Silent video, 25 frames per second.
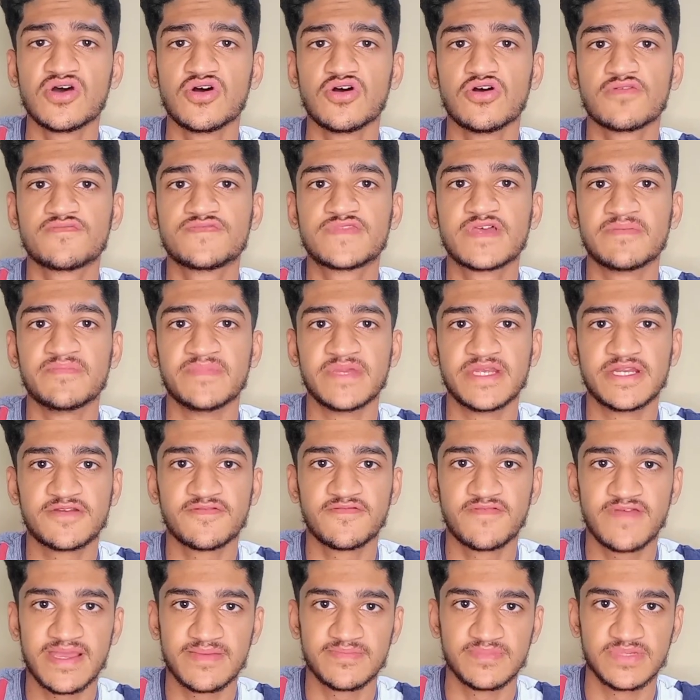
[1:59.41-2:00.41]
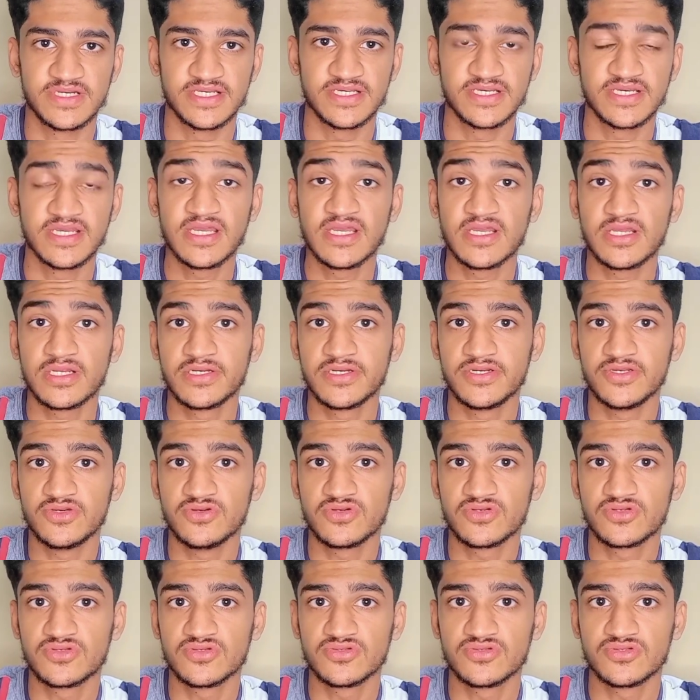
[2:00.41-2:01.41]
of the mint family
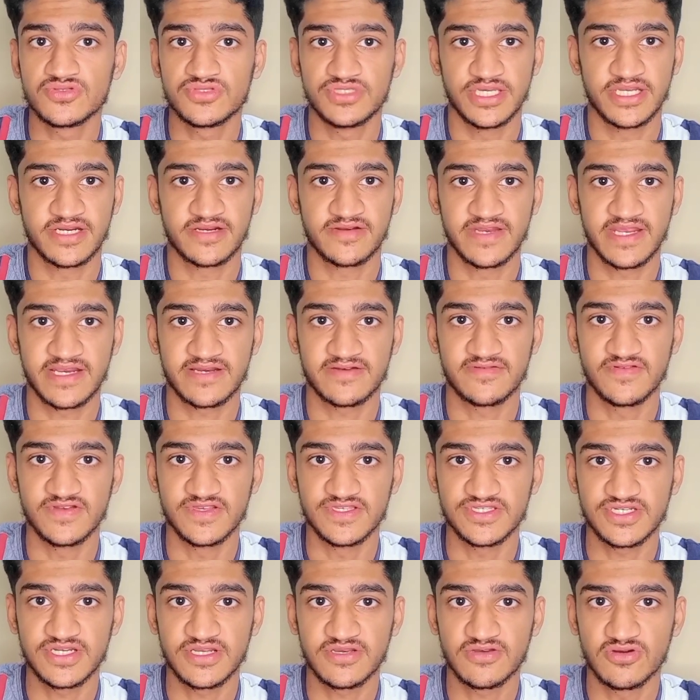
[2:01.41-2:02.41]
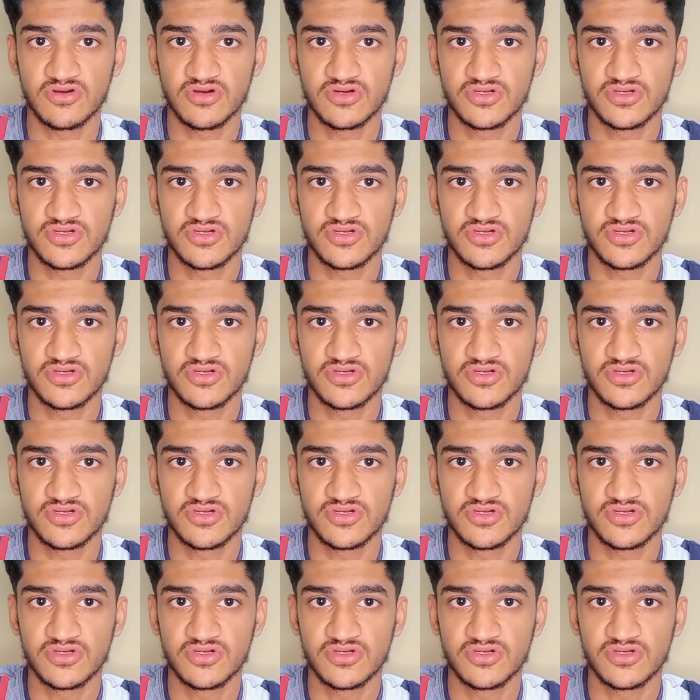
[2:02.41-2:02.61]
due to their characteristic